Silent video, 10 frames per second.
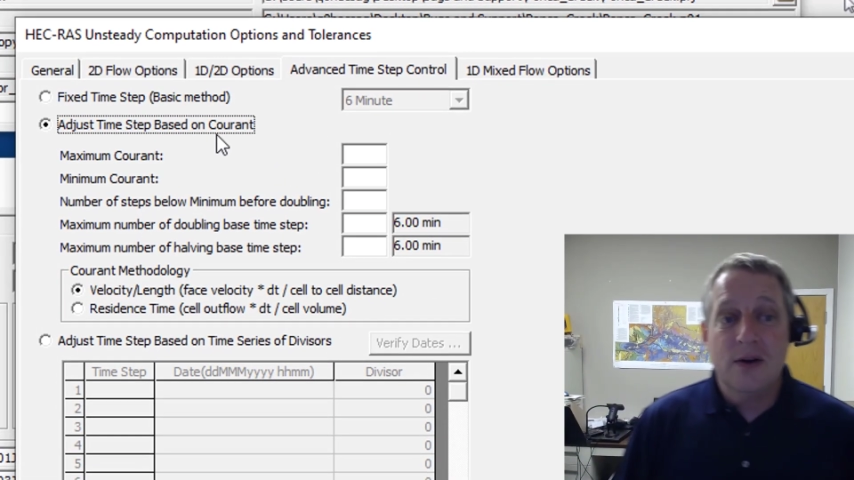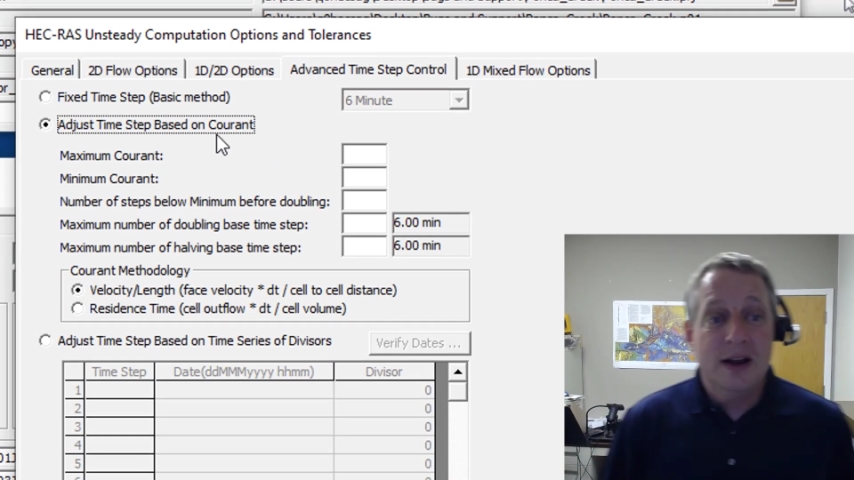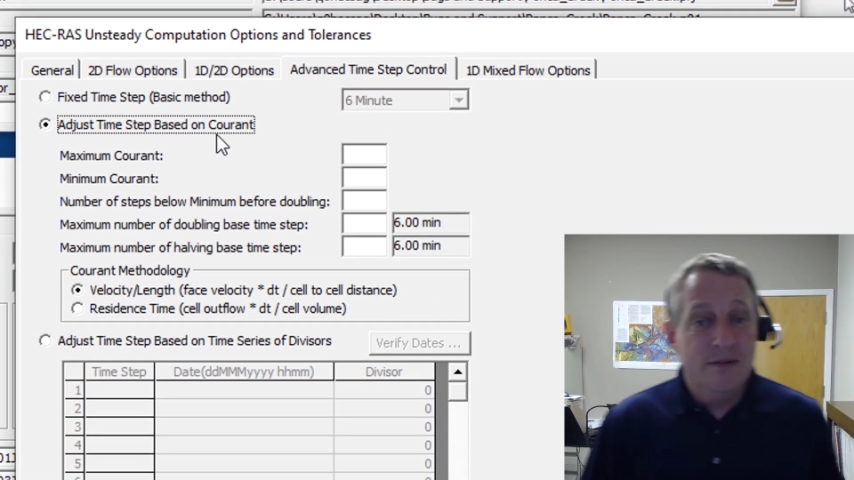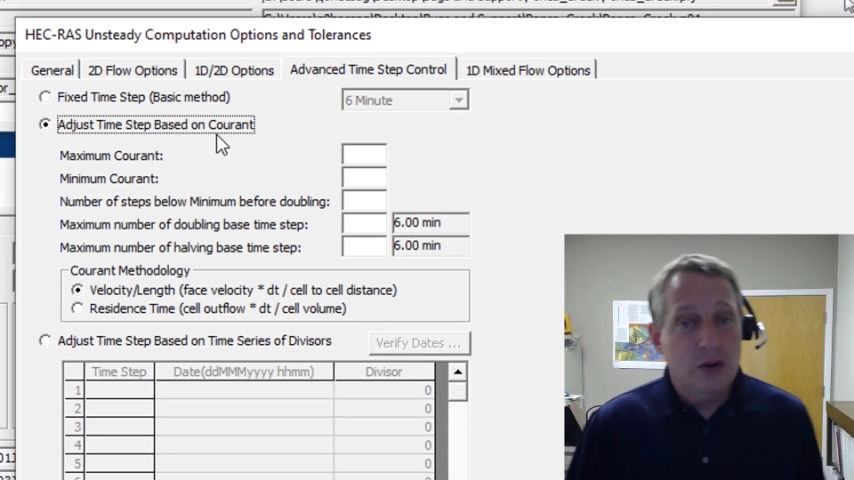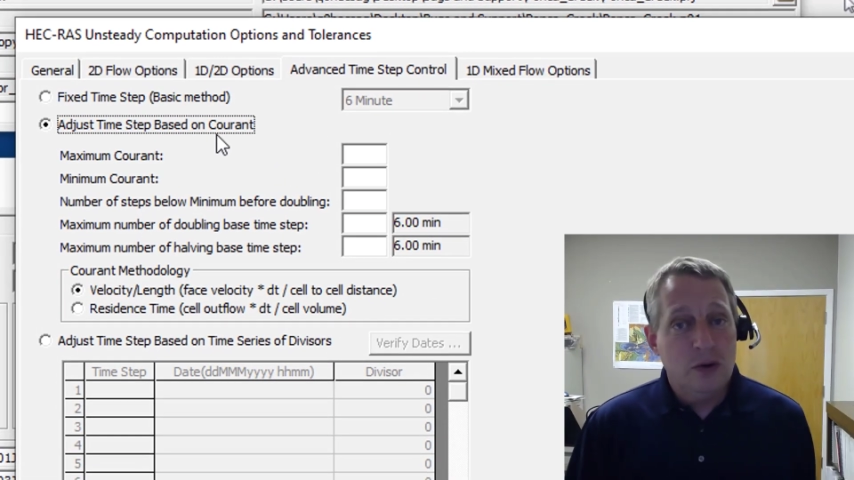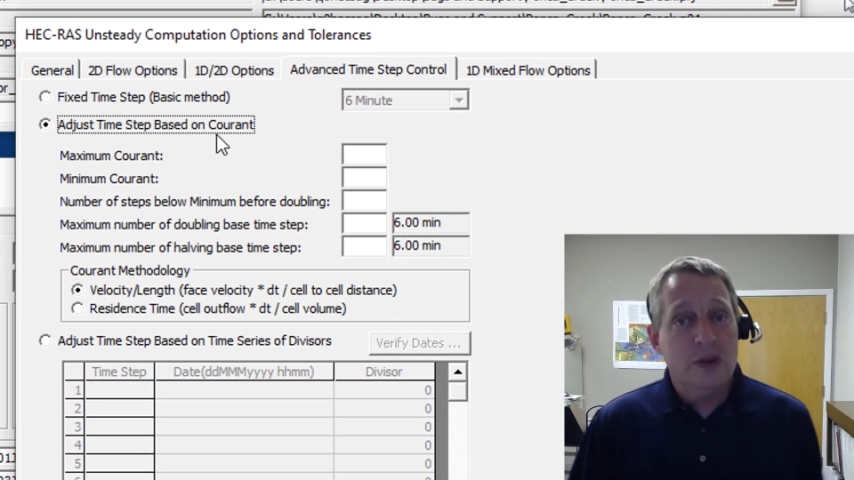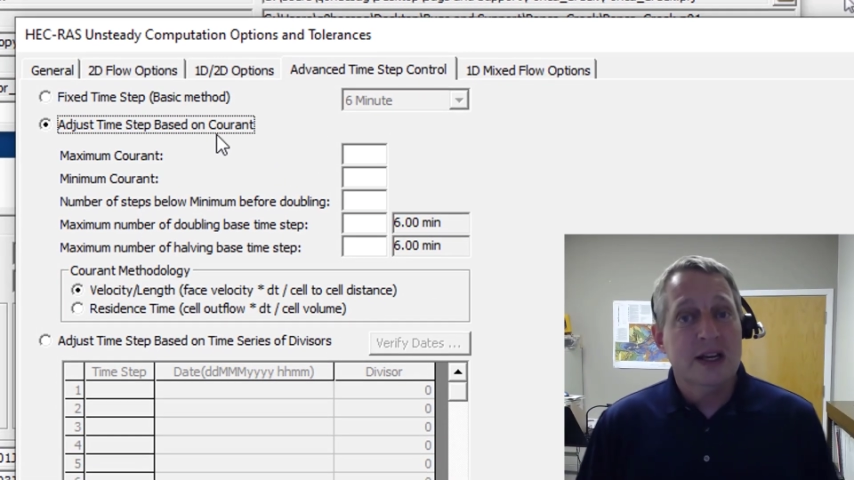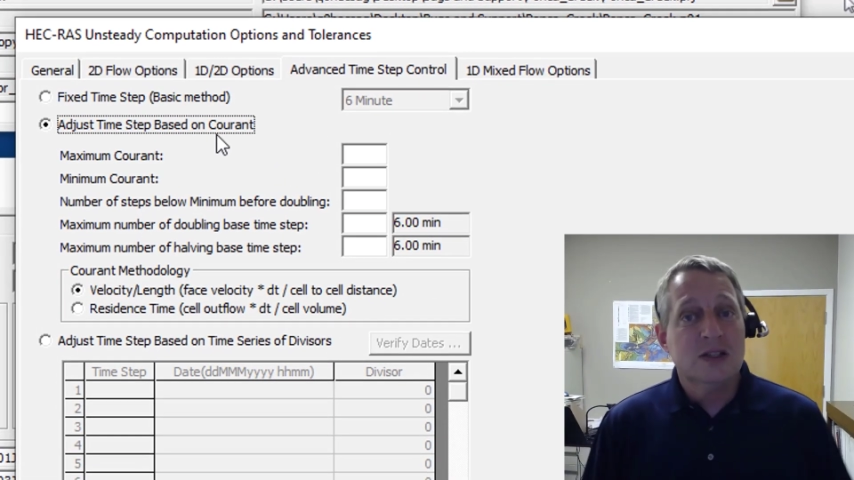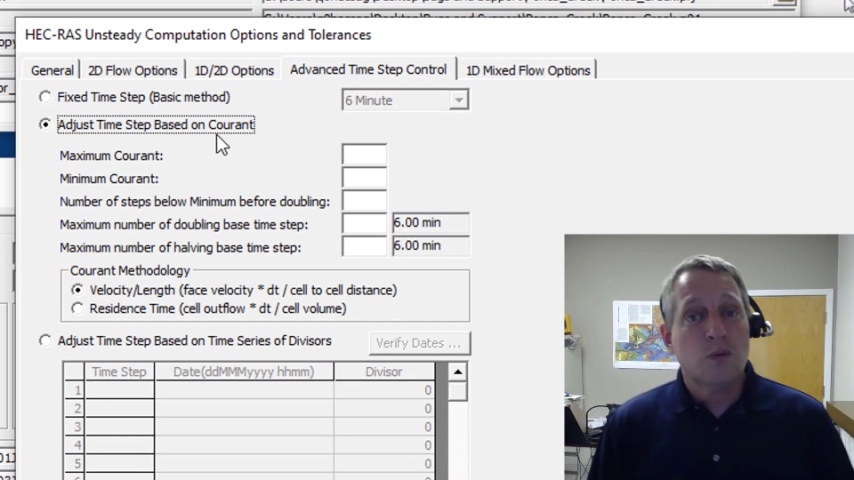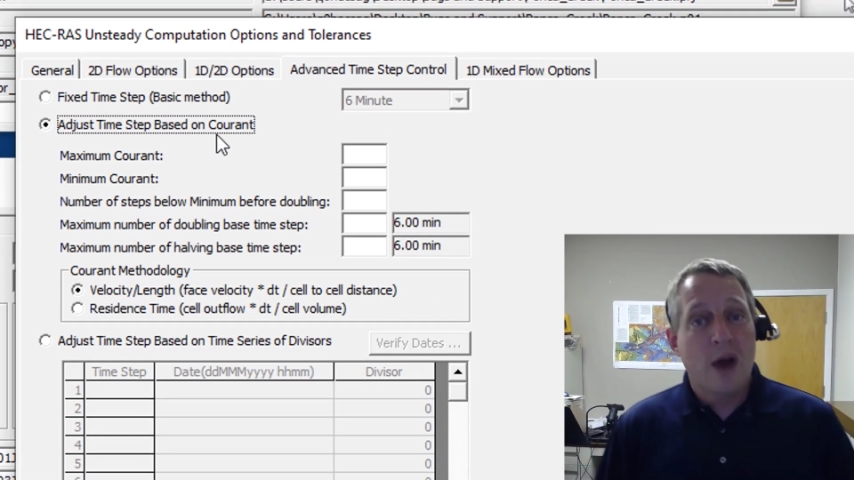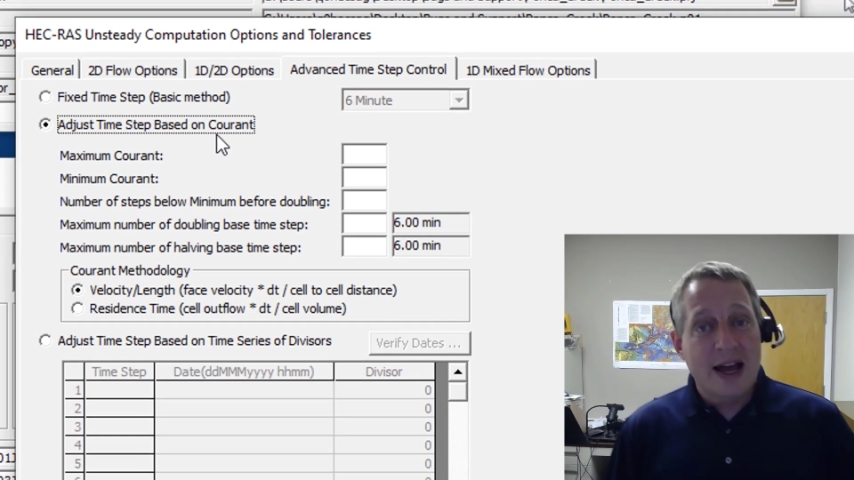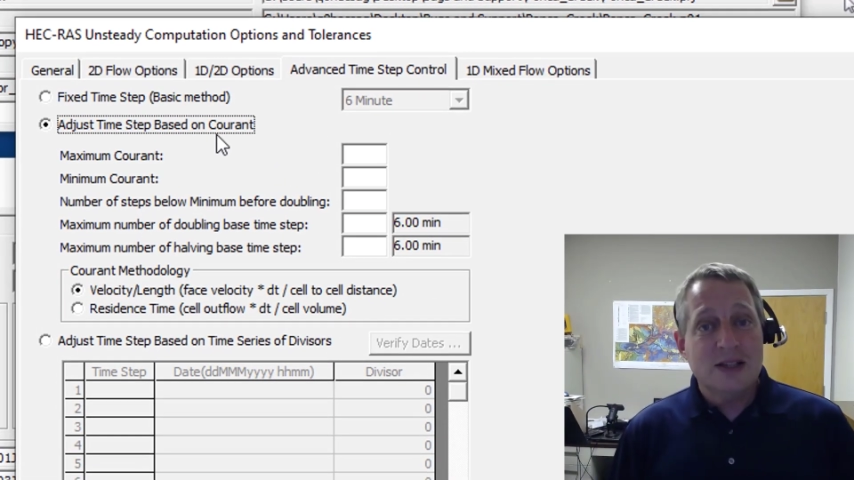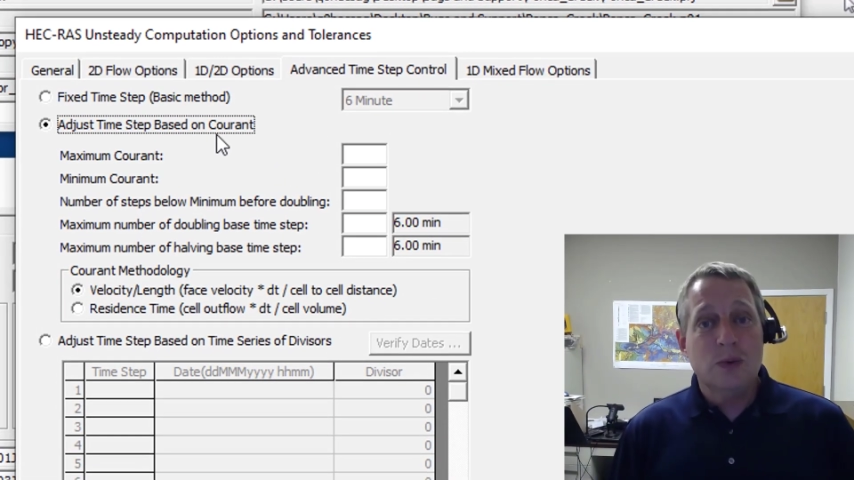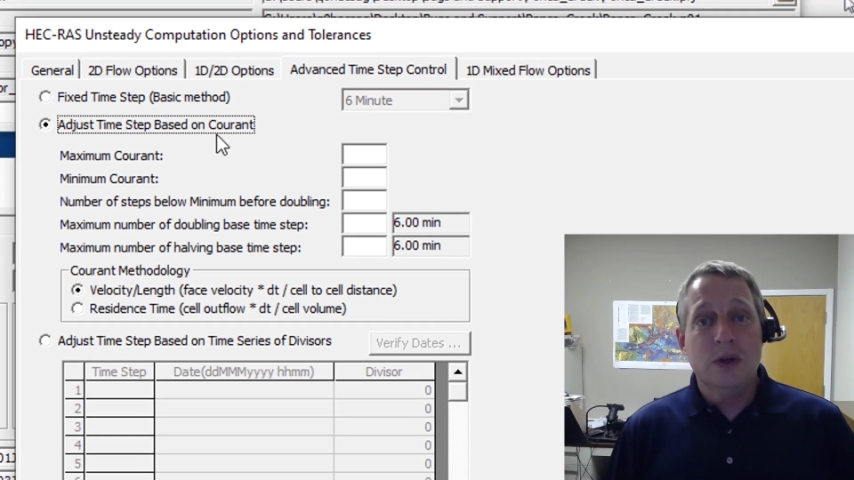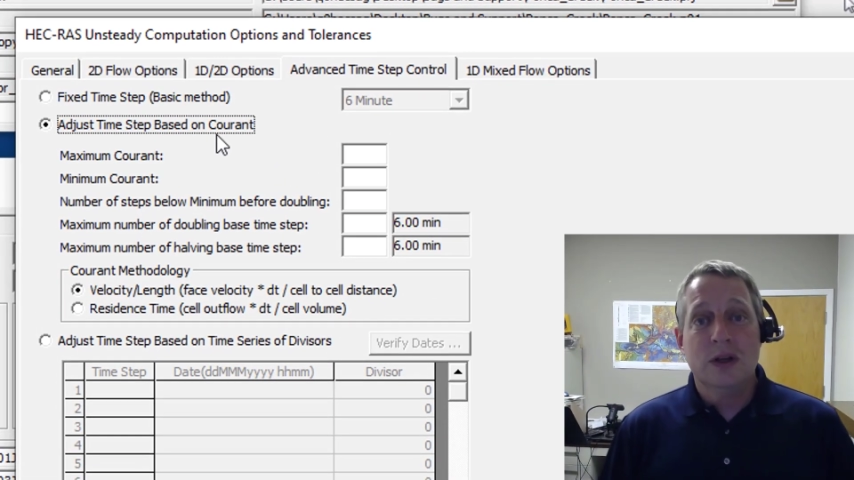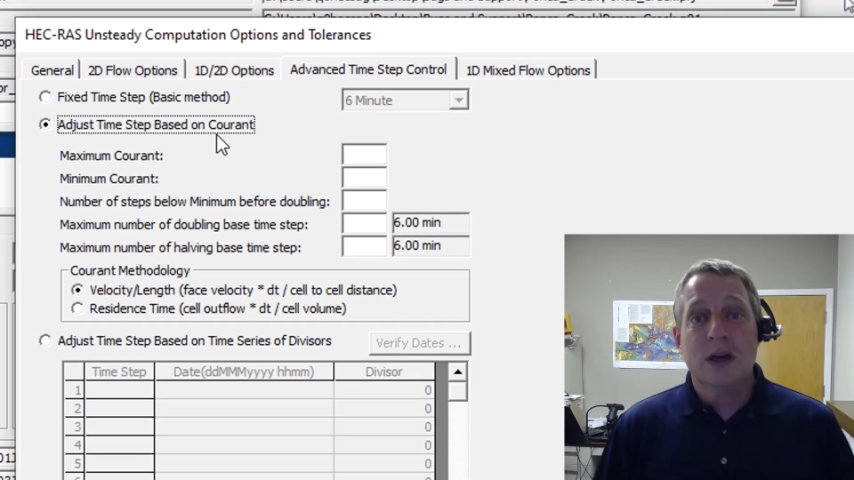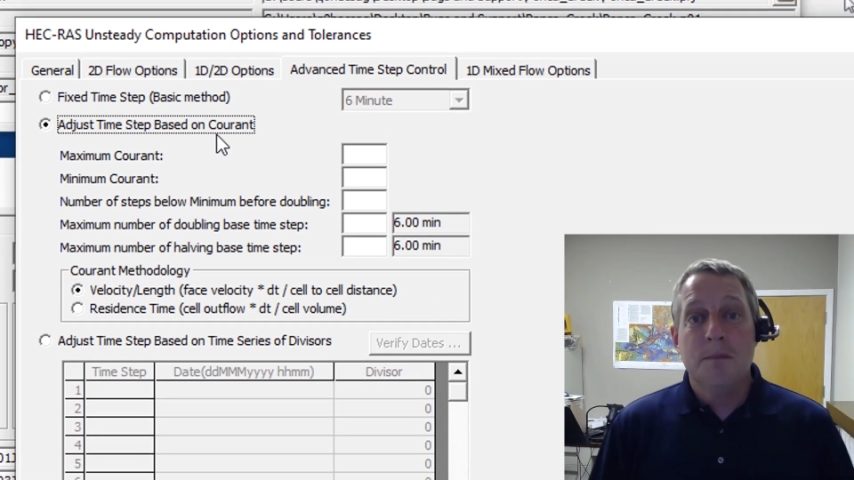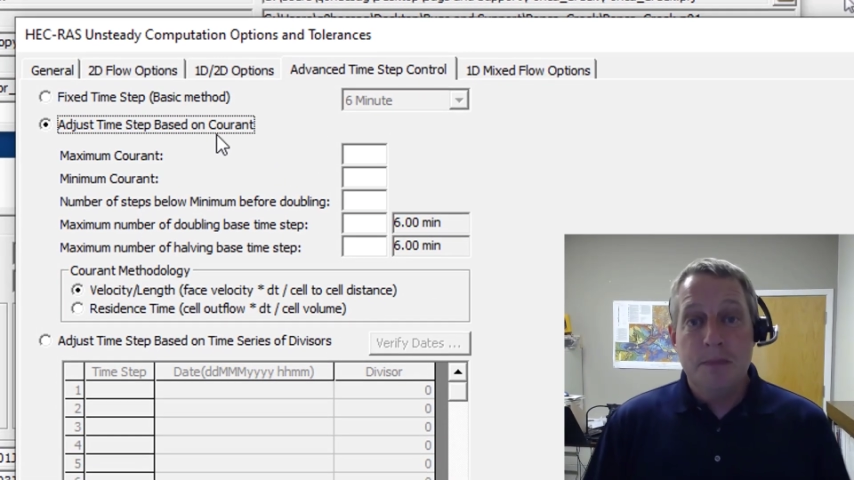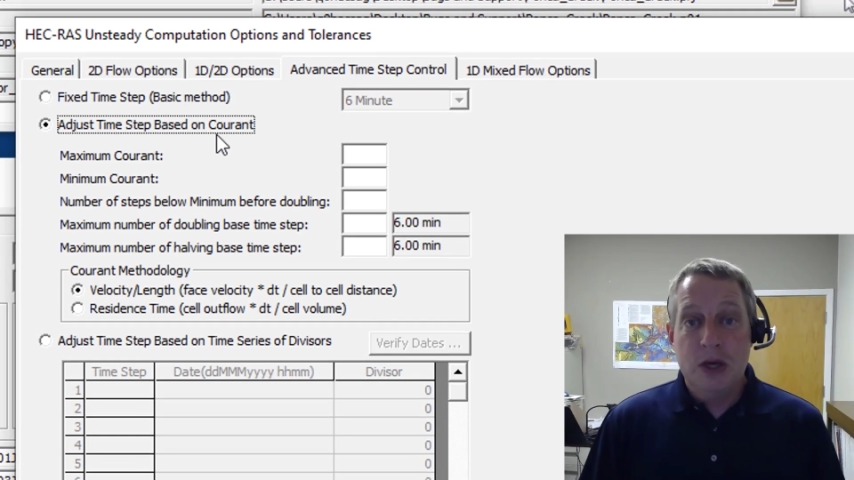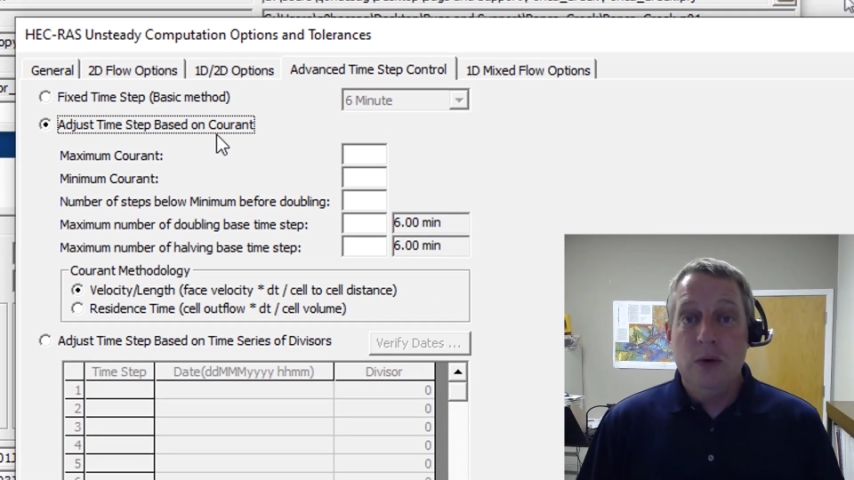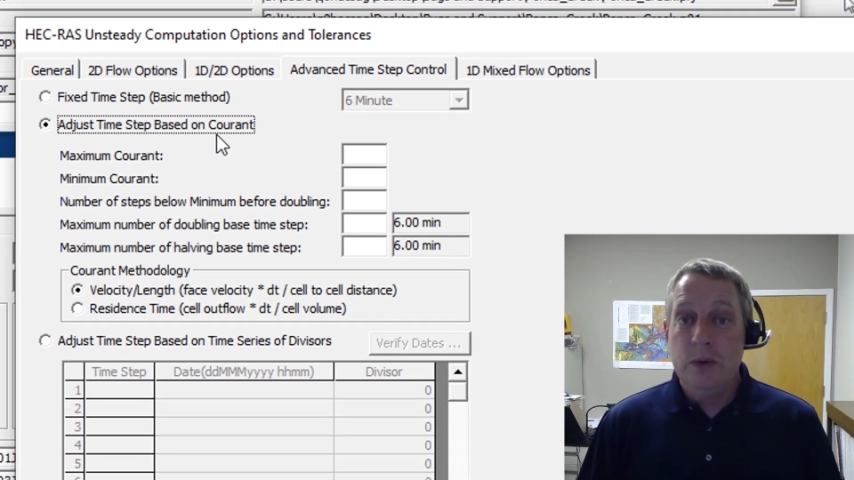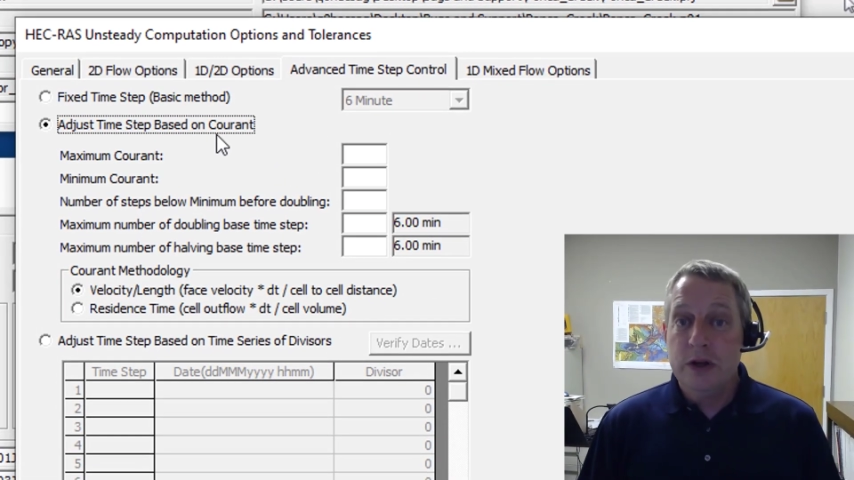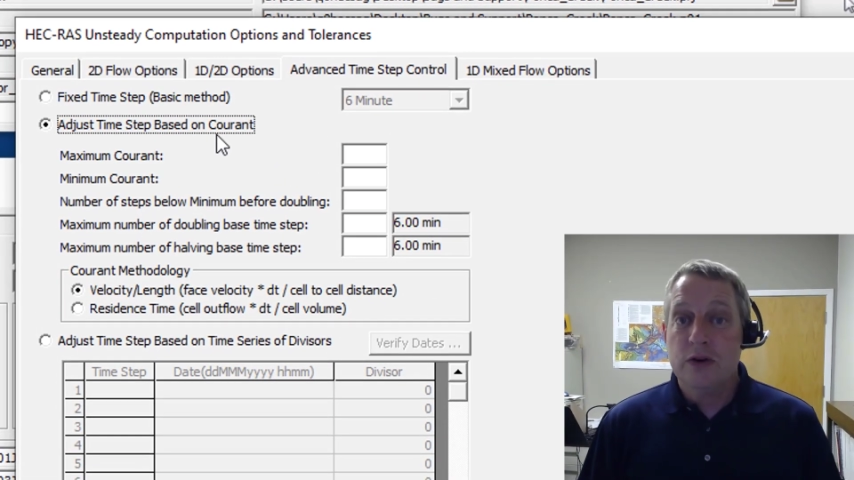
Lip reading: And if you do this, RAS will compute